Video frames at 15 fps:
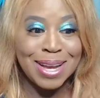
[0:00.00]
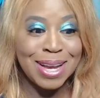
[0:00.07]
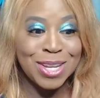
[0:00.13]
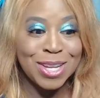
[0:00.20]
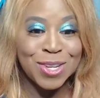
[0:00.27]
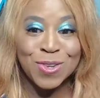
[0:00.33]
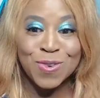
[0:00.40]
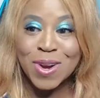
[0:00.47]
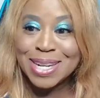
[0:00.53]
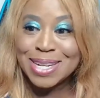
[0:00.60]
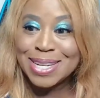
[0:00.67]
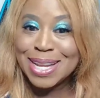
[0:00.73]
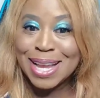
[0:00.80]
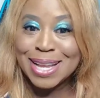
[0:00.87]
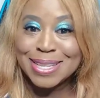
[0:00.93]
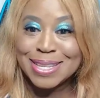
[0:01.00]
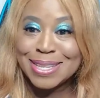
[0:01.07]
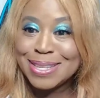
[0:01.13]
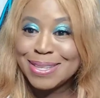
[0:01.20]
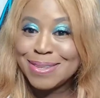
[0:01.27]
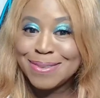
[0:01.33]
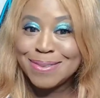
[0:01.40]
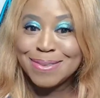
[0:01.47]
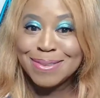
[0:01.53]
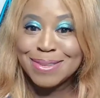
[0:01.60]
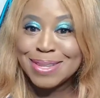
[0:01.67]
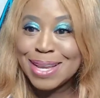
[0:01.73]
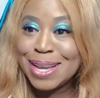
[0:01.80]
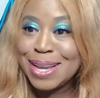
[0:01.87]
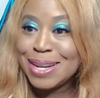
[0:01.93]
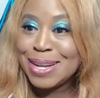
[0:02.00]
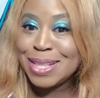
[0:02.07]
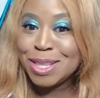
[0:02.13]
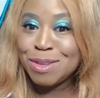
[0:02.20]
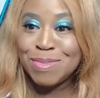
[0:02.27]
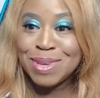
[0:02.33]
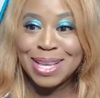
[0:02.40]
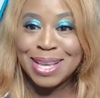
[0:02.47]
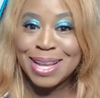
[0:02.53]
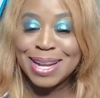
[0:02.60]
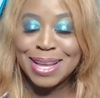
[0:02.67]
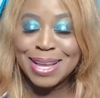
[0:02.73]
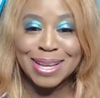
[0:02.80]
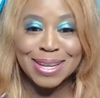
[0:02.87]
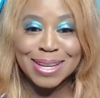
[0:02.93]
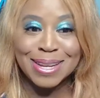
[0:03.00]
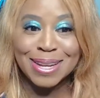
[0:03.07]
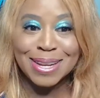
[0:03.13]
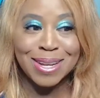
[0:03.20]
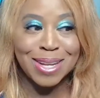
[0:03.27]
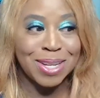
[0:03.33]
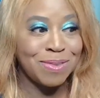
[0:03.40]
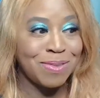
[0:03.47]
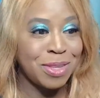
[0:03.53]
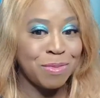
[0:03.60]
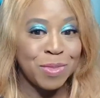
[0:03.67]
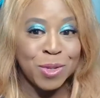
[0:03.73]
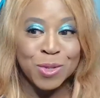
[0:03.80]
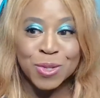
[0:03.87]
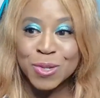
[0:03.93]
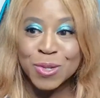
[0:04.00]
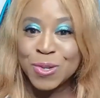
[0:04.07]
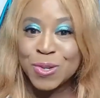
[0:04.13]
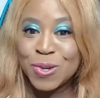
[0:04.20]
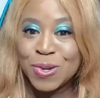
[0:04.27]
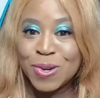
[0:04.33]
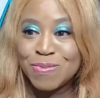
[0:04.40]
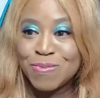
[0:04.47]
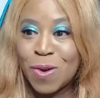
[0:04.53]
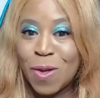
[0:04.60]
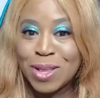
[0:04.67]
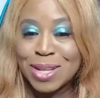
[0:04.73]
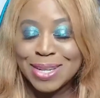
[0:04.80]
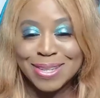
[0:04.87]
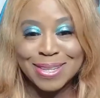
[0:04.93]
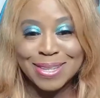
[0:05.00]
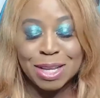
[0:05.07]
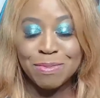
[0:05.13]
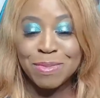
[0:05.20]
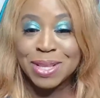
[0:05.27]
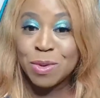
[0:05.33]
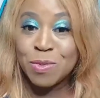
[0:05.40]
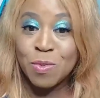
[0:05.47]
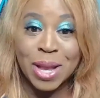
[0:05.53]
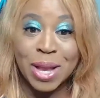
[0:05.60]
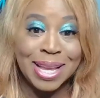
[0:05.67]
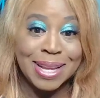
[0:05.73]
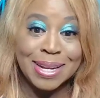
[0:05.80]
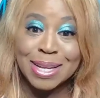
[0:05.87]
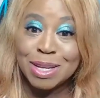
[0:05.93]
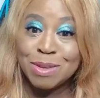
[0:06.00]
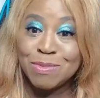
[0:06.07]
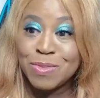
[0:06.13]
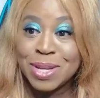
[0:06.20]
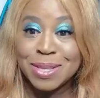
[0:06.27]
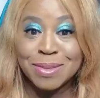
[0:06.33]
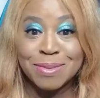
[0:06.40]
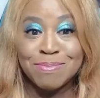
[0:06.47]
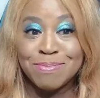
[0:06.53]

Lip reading: a short dance scene in the beginning of the musical, falling asleep and then waking up with